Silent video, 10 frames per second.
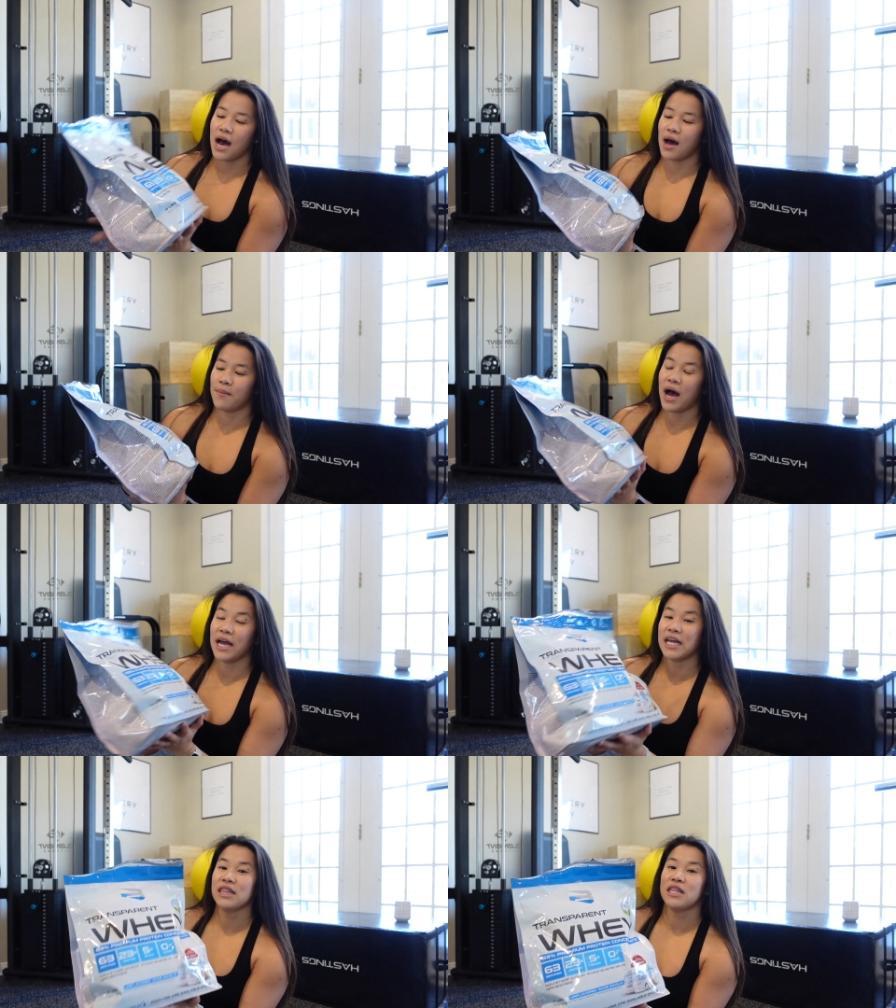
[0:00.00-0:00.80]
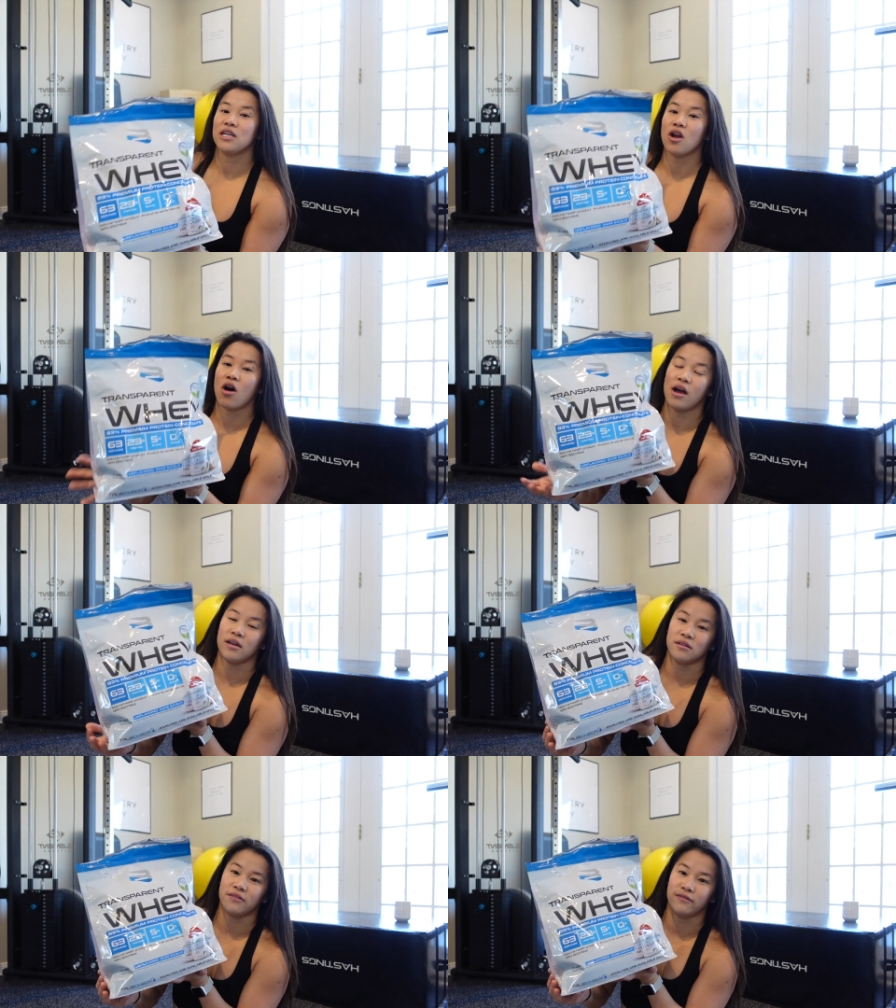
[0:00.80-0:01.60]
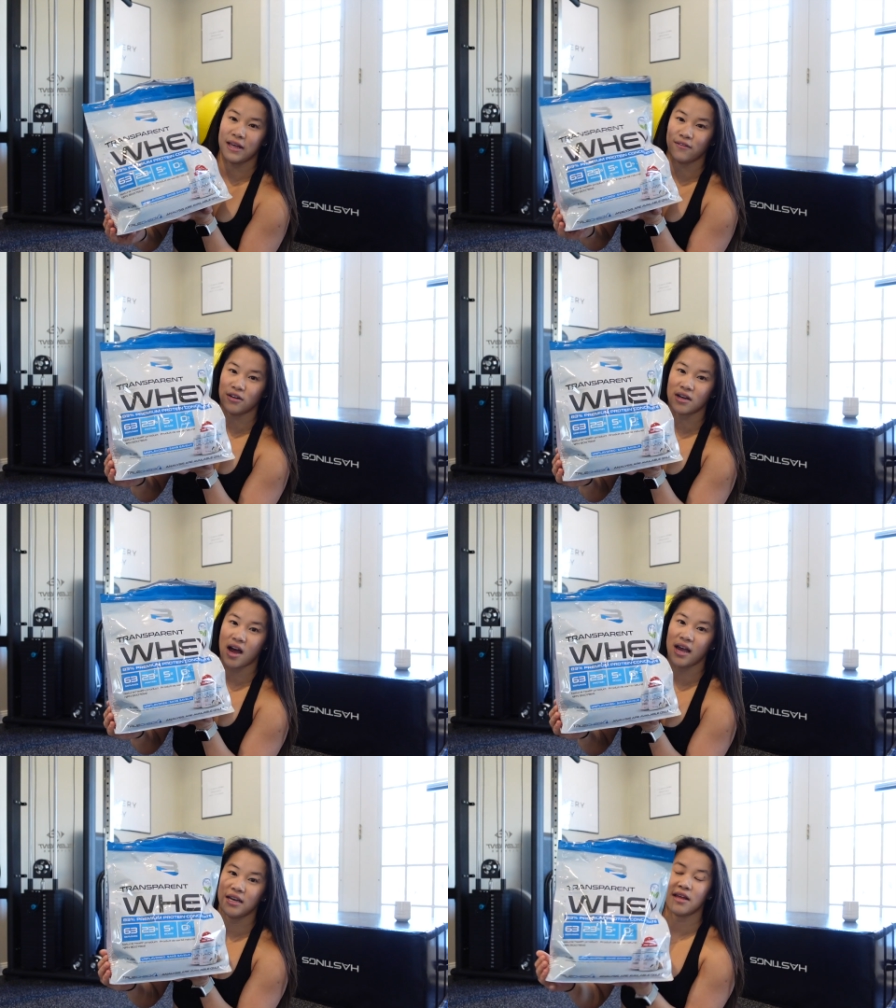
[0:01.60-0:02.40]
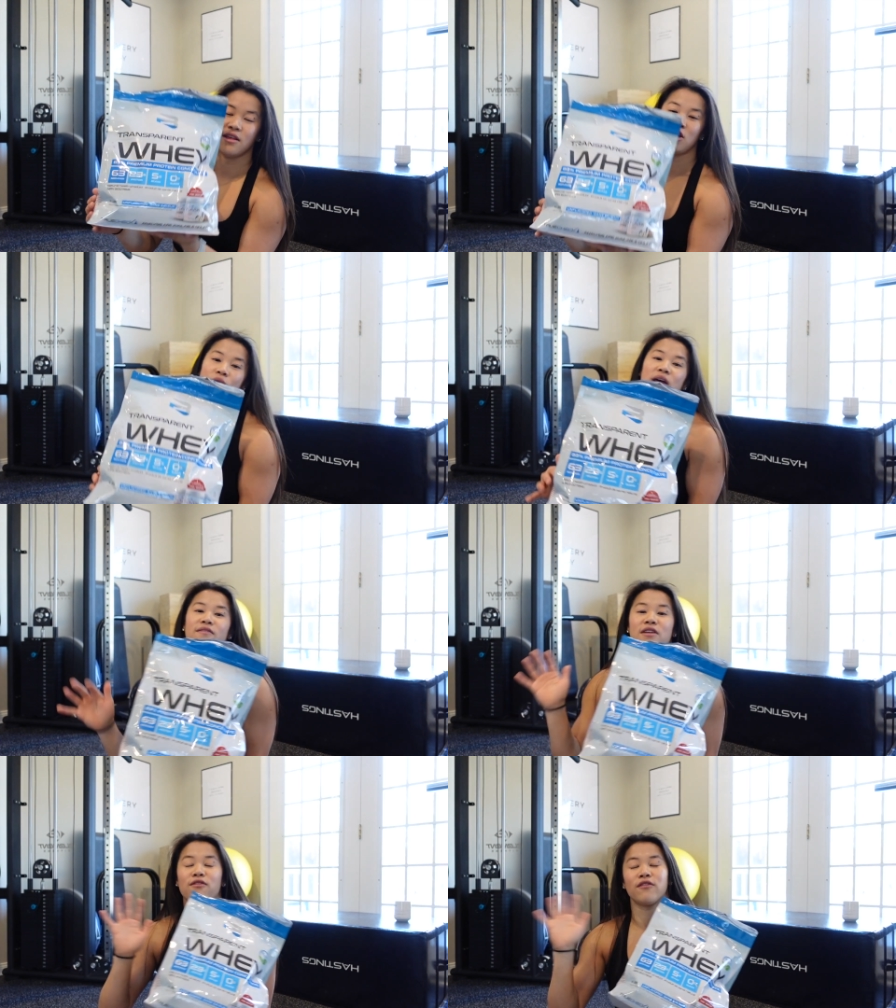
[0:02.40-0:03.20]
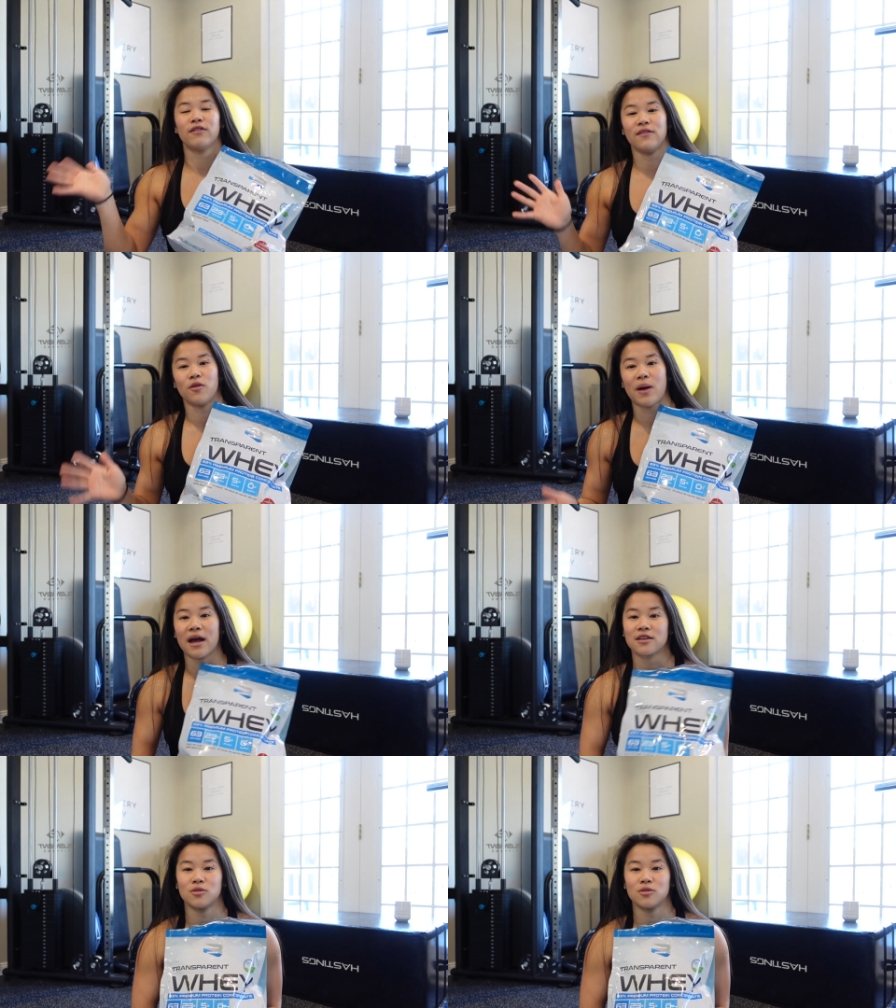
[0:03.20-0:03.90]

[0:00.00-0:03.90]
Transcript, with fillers: Um, I get the non-flavored kind, and then you get different flavor packs.